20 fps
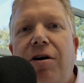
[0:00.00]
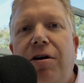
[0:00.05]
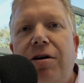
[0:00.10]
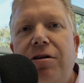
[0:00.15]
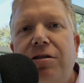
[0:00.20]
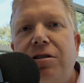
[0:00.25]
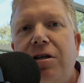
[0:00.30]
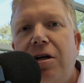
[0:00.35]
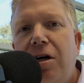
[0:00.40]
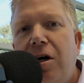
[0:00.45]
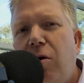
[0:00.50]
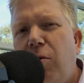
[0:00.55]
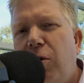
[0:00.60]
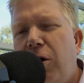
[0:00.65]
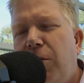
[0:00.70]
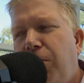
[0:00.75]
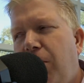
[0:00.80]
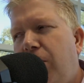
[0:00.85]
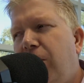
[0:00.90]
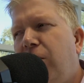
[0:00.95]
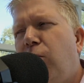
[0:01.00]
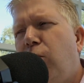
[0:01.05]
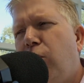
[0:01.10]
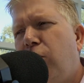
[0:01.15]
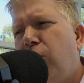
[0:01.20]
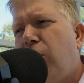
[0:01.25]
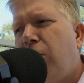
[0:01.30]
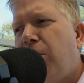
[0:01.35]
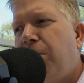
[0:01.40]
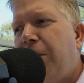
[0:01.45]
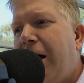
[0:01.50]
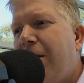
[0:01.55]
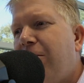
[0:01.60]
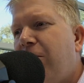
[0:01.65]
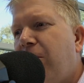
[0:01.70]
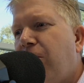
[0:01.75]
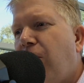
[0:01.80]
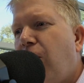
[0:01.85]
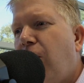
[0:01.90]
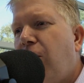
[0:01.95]
Well, you probably wouldn't want to pay
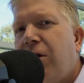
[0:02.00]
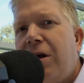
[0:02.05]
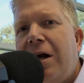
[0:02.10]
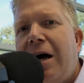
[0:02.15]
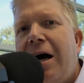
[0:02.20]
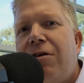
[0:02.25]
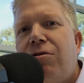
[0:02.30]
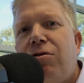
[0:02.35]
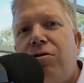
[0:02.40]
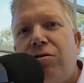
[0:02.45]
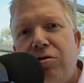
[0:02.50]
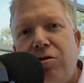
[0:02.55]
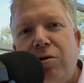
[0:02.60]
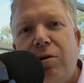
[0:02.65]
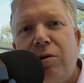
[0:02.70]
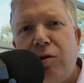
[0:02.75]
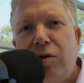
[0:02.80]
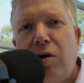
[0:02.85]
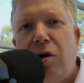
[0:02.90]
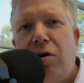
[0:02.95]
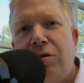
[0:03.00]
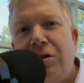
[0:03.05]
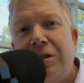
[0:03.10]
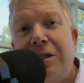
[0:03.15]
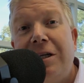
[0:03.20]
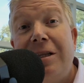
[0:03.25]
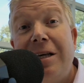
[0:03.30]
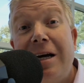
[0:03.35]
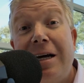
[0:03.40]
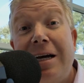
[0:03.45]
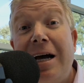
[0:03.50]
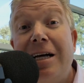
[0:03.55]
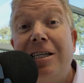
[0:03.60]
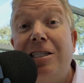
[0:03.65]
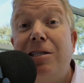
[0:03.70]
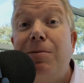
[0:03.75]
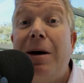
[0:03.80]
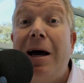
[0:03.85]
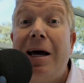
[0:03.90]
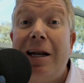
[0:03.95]
me more than $100 or $200 to get that
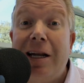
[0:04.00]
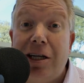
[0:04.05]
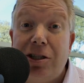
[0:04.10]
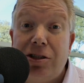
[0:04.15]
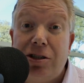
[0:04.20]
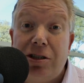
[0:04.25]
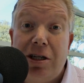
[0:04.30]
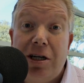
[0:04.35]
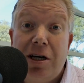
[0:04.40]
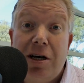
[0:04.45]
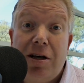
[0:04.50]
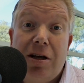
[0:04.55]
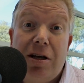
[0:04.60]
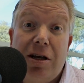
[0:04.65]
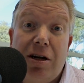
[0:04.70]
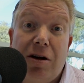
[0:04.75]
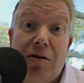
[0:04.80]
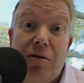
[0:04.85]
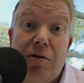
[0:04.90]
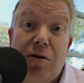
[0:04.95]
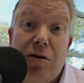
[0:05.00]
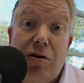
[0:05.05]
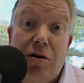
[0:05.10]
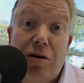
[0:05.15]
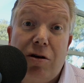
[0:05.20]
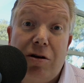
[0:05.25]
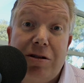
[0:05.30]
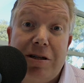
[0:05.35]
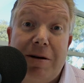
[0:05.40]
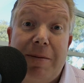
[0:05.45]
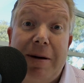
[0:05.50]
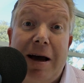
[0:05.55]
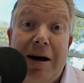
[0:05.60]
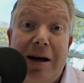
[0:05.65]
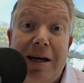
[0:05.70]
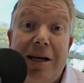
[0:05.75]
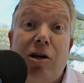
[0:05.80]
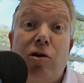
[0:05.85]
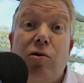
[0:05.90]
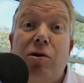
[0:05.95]
customer, unless you could
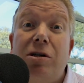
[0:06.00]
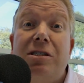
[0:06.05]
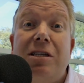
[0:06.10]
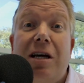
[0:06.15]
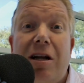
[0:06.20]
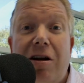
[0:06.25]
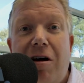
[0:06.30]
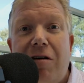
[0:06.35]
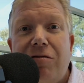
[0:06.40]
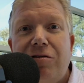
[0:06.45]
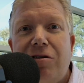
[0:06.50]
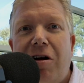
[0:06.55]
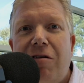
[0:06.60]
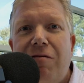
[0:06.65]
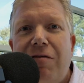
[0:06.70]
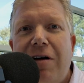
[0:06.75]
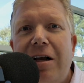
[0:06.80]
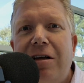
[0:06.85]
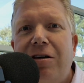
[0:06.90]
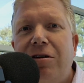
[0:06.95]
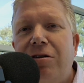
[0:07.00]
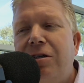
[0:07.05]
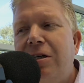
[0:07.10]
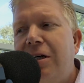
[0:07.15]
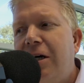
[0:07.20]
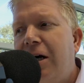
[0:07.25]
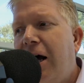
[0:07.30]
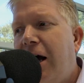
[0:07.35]
somehow increase that lifetime value.